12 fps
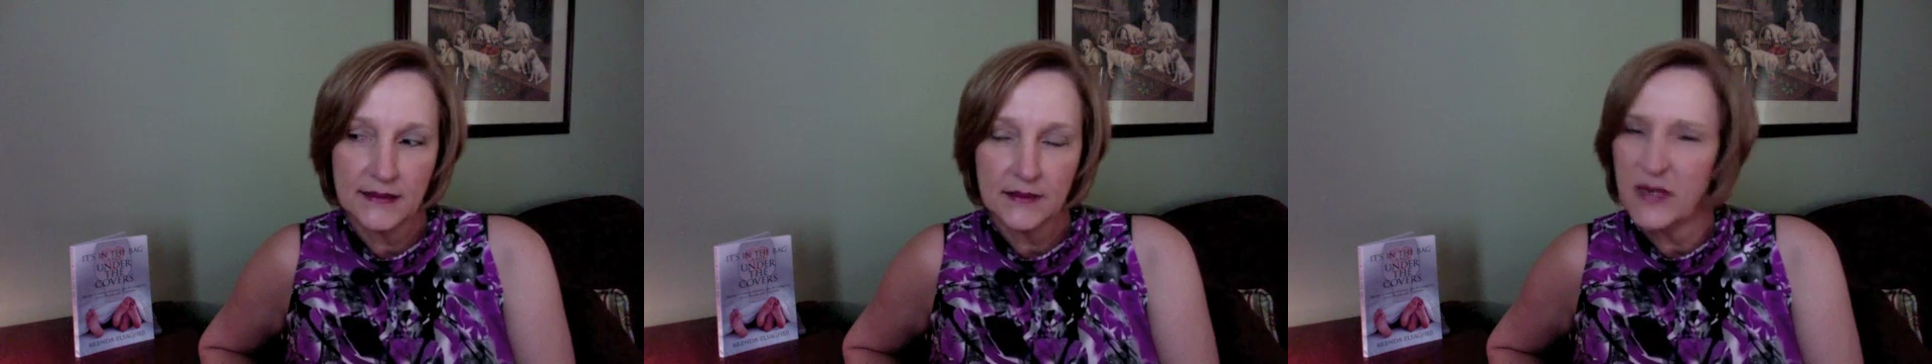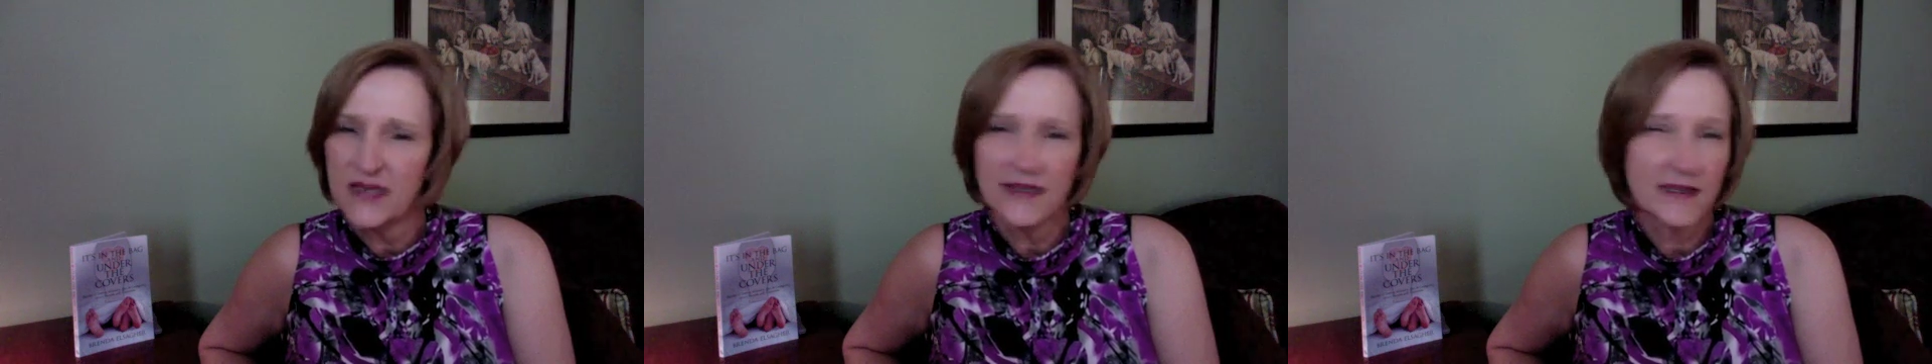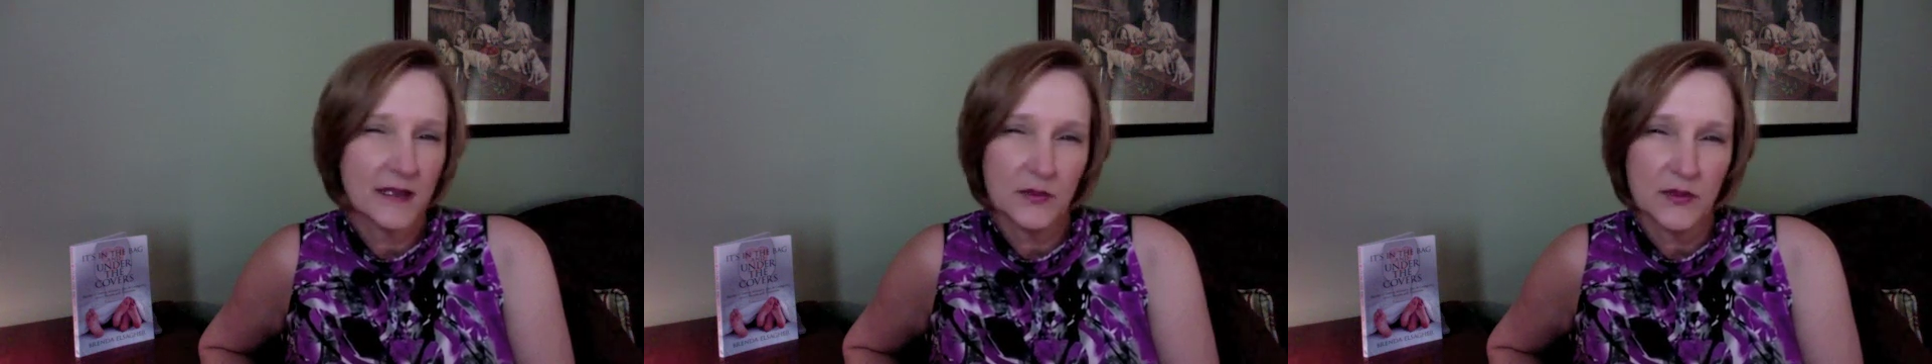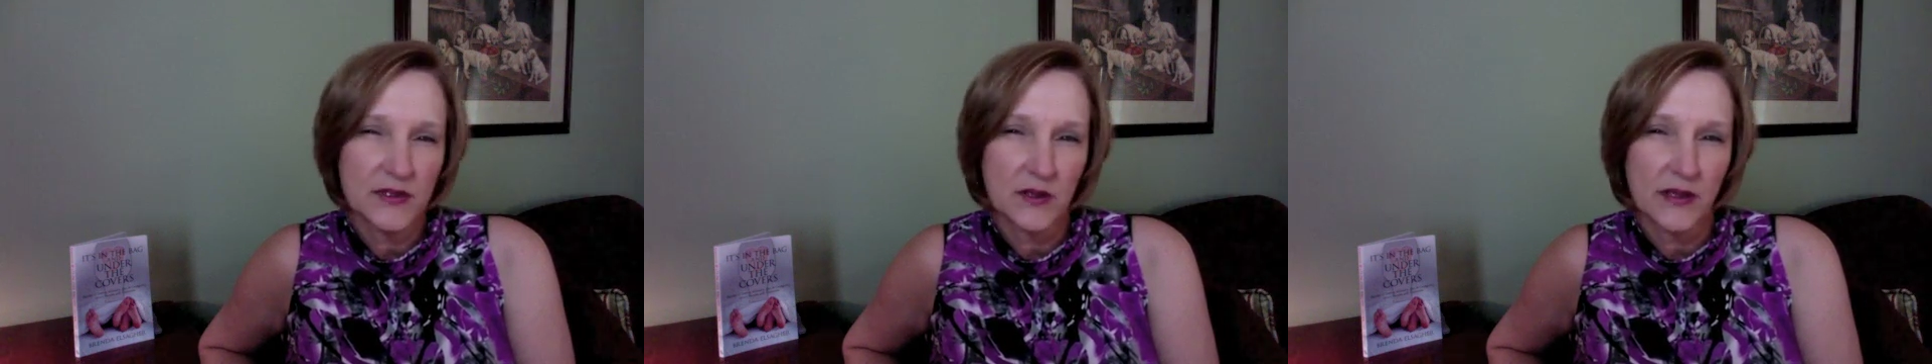My son
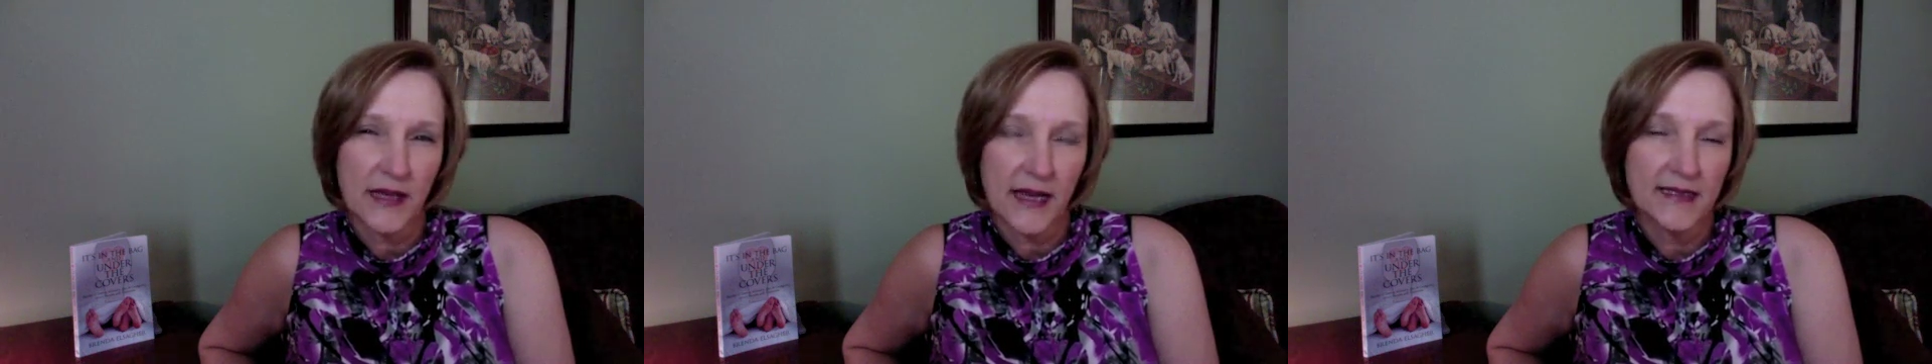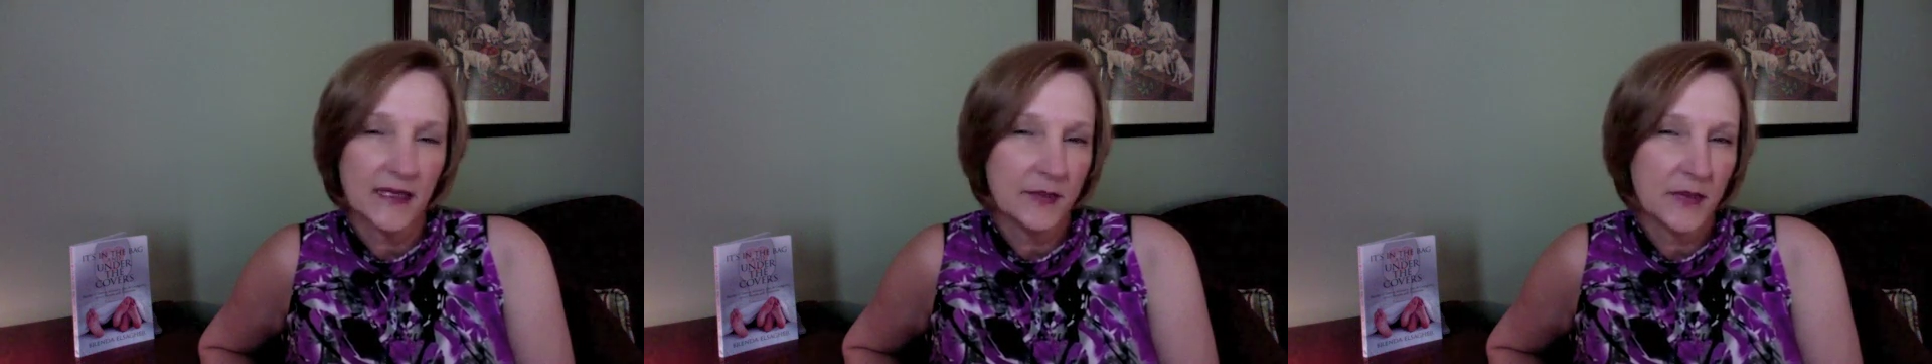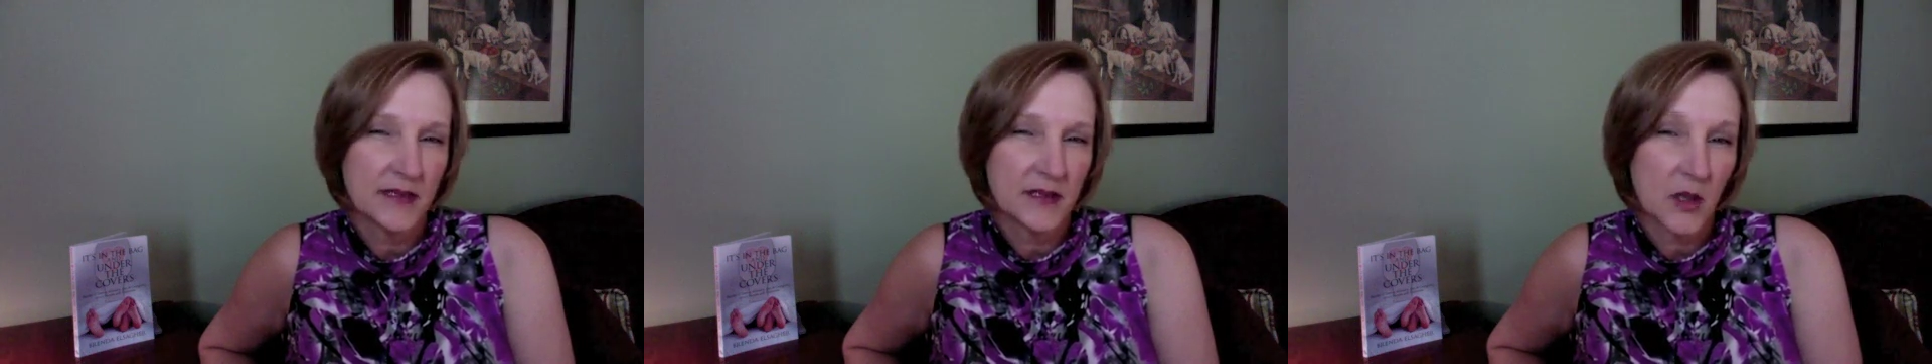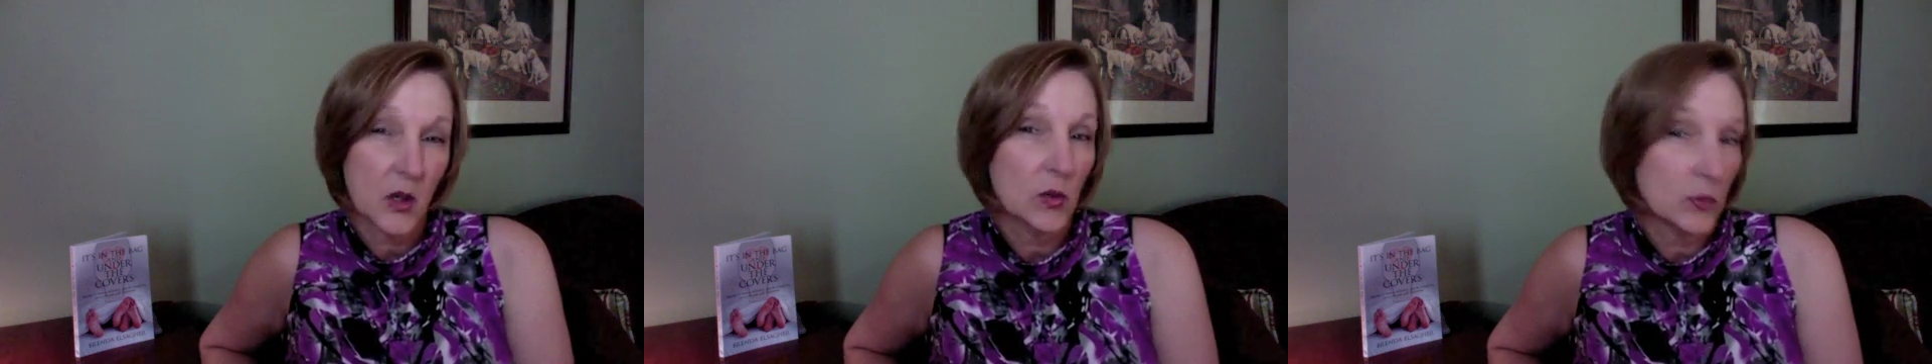was only 18 months
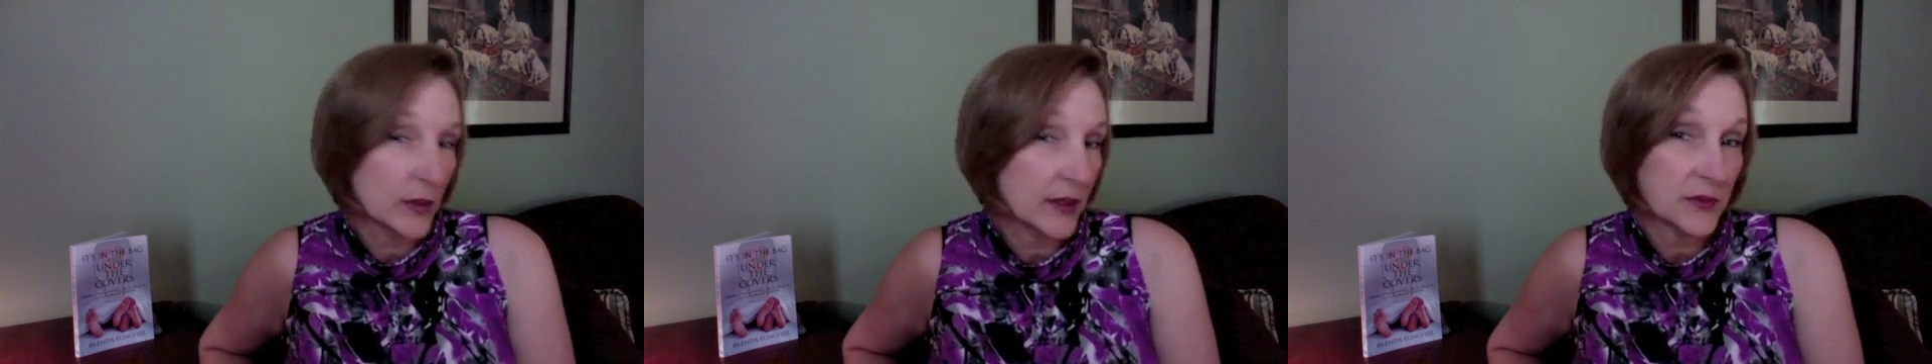old when it